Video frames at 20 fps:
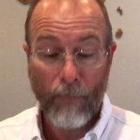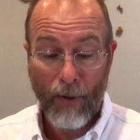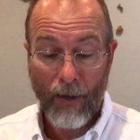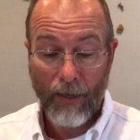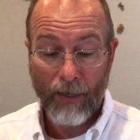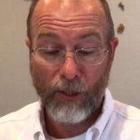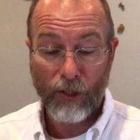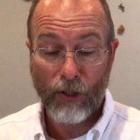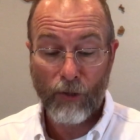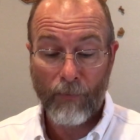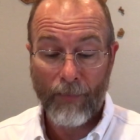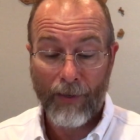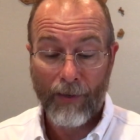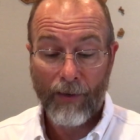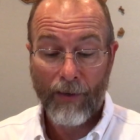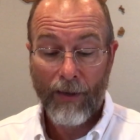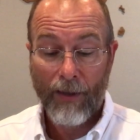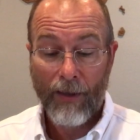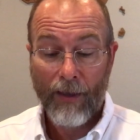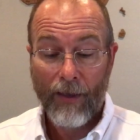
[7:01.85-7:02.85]
punishment.
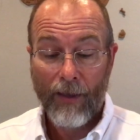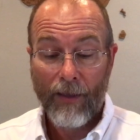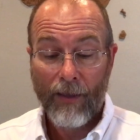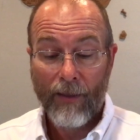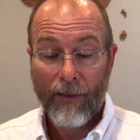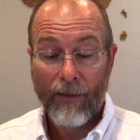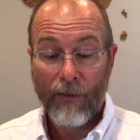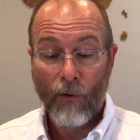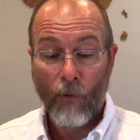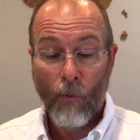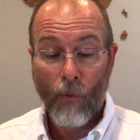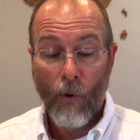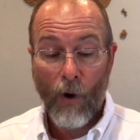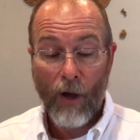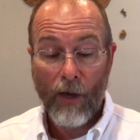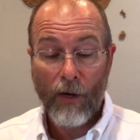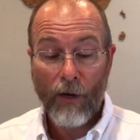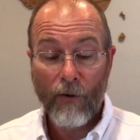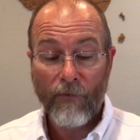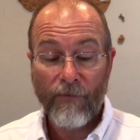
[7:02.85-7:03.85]
The
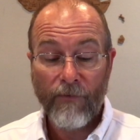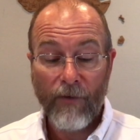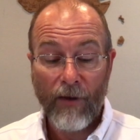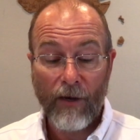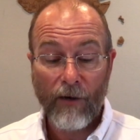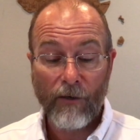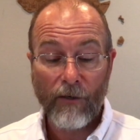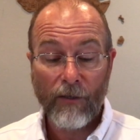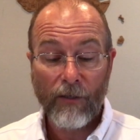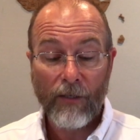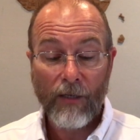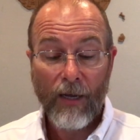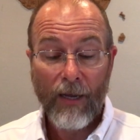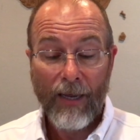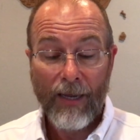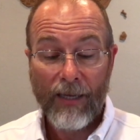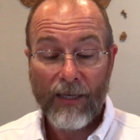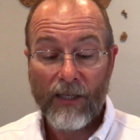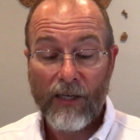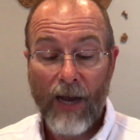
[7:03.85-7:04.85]
one who fears
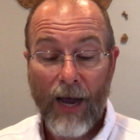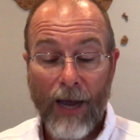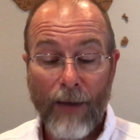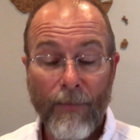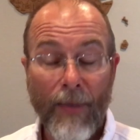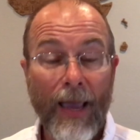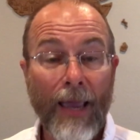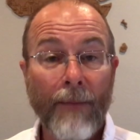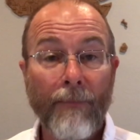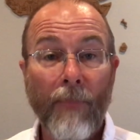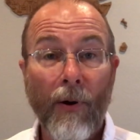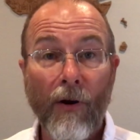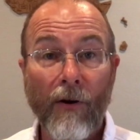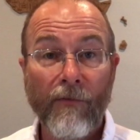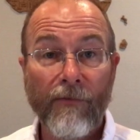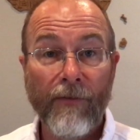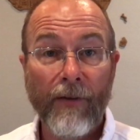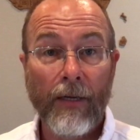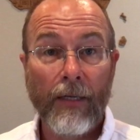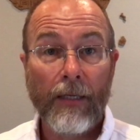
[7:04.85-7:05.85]
is not made
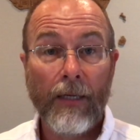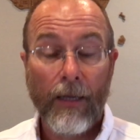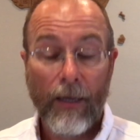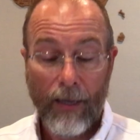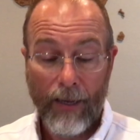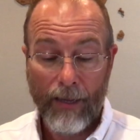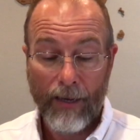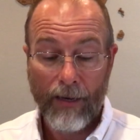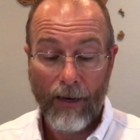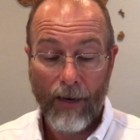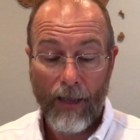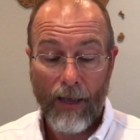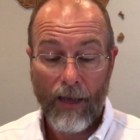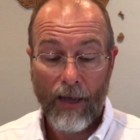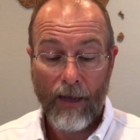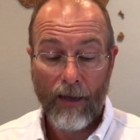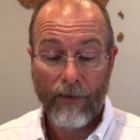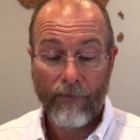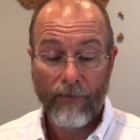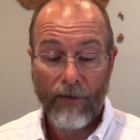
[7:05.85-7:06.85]
perfect in
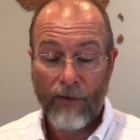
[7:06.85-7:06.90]
love.